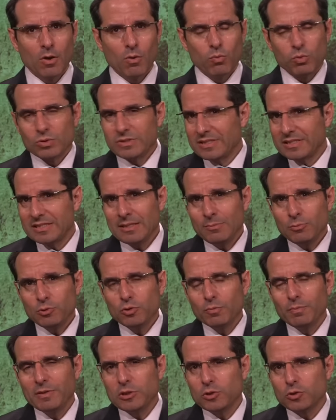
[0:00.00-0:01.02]
What seems
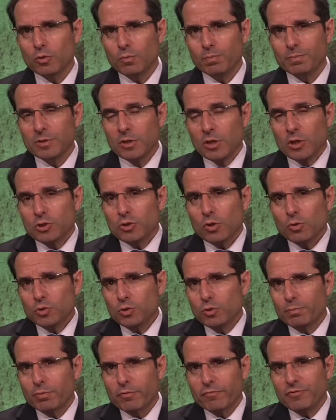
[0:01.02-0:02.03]
to be so, so
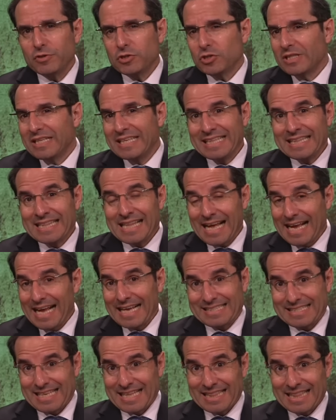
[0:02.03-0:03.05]
superficially
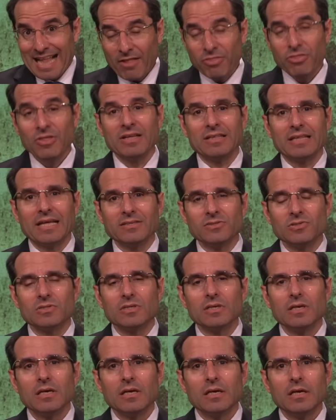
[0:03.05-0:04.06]
as a
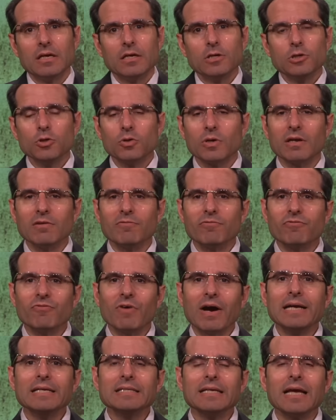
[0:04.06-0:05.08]
nothingness, you can
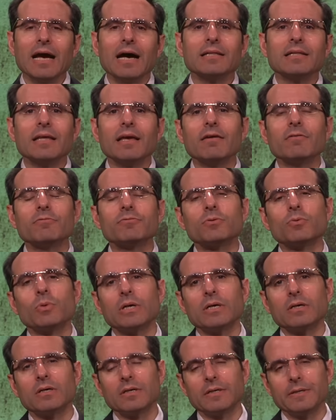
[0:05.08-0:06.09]
find God everywhere.